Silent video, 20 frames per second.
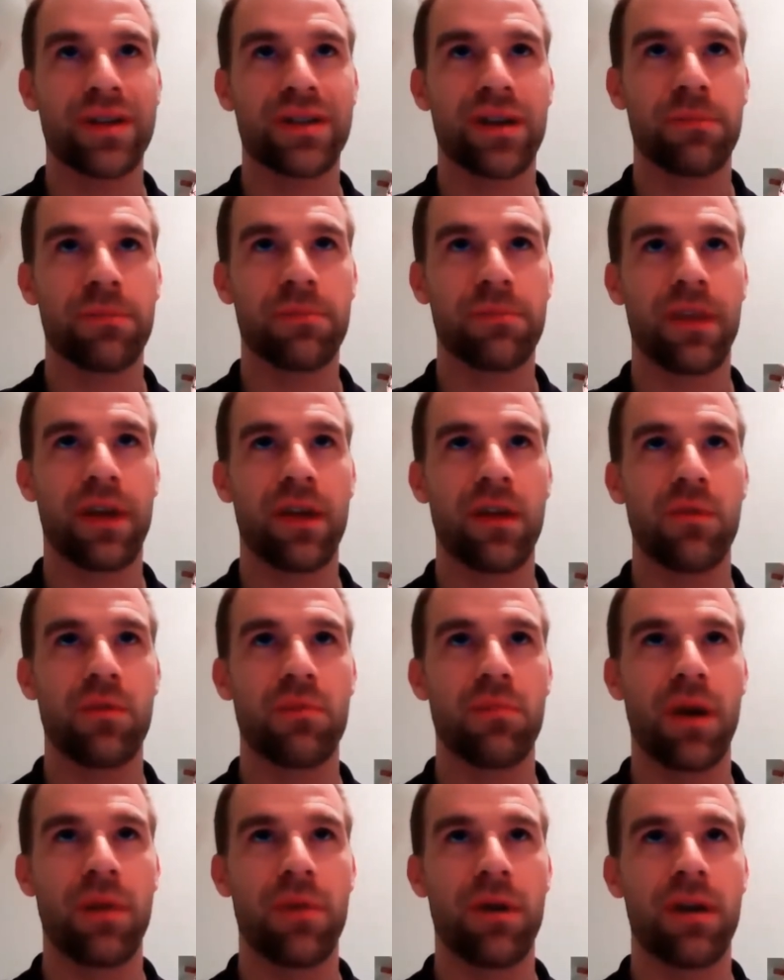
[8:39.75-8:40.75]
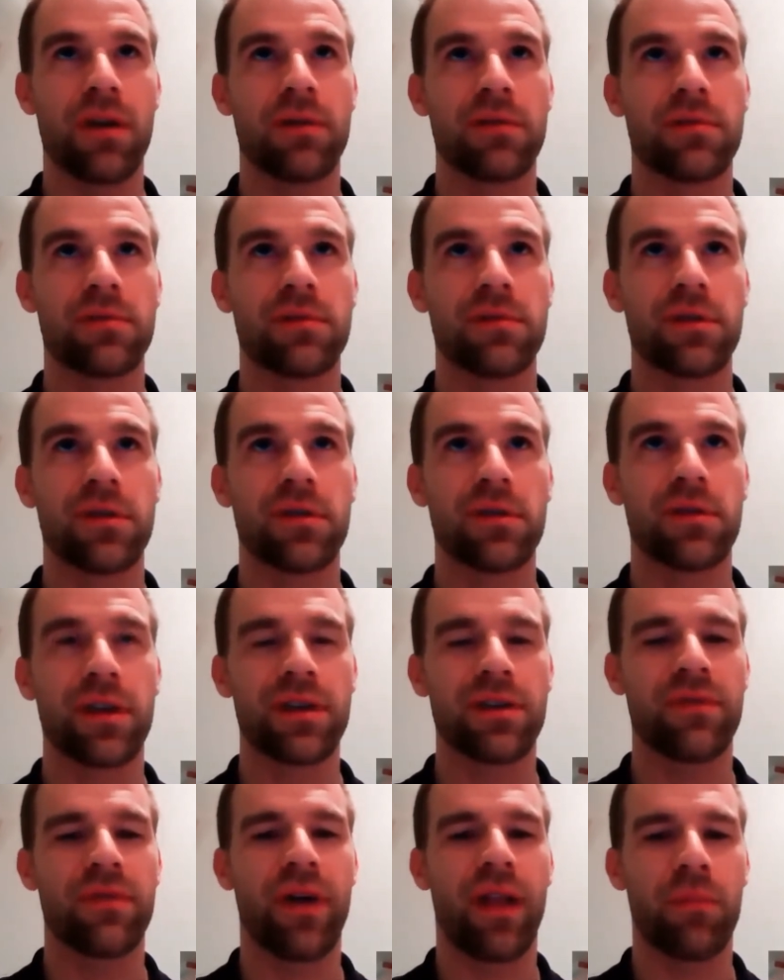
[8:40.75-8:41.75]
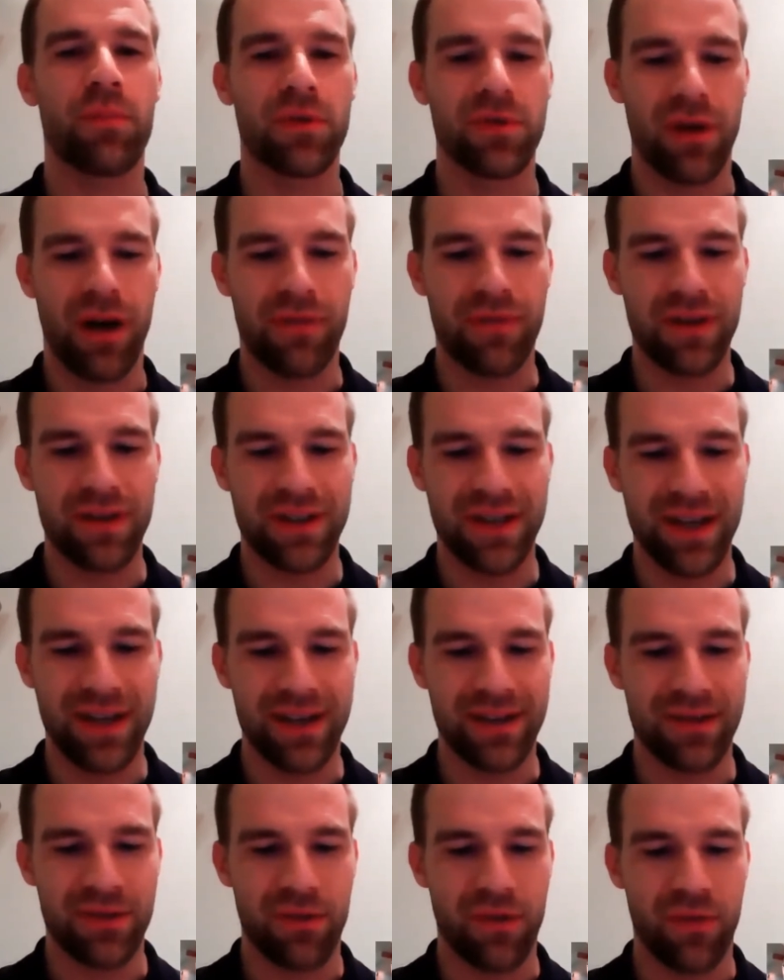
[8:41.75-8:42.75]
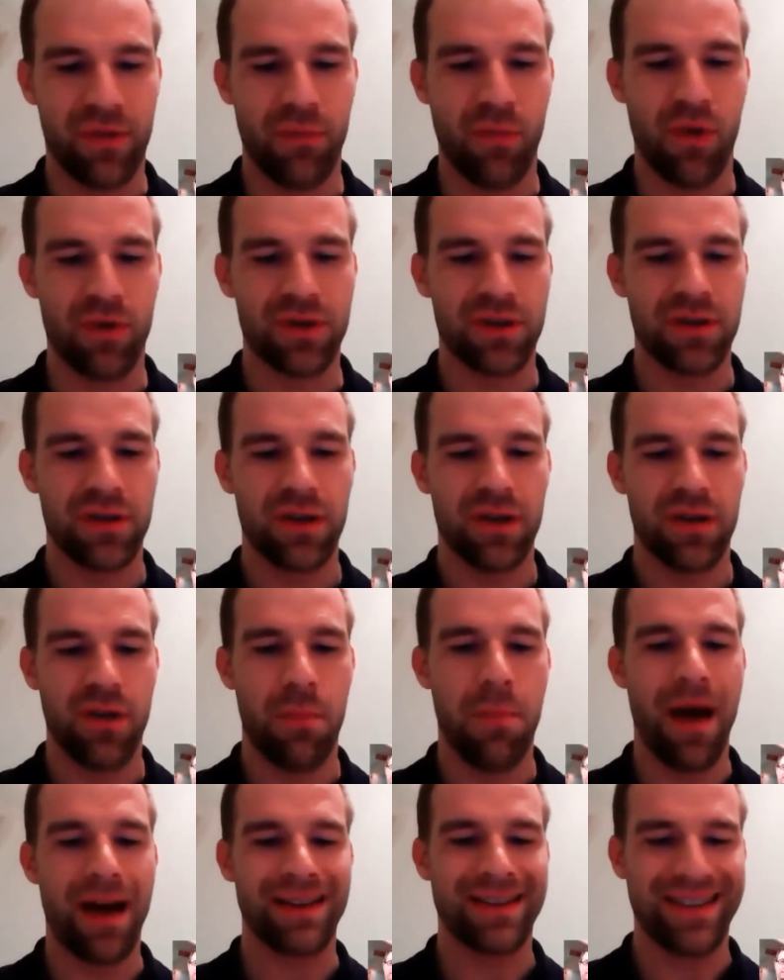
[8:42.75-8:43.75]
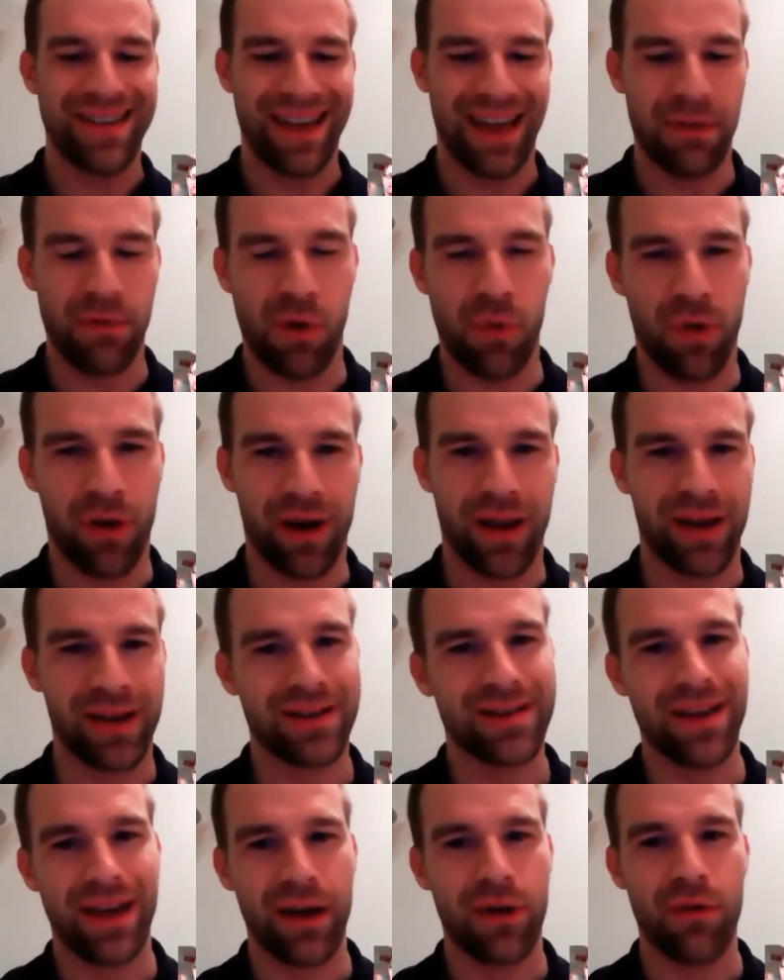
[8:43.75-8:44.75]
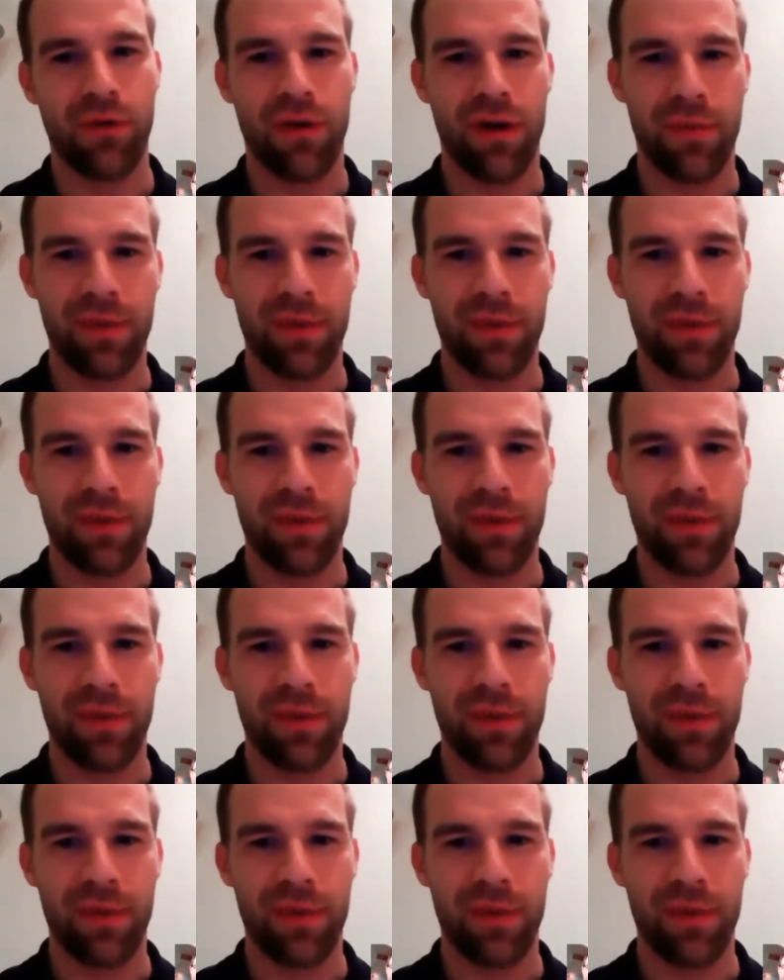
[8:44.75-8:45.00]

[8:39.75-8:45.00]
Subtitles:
something that you would that developers often see as sort of the best thing about working in Sitecore?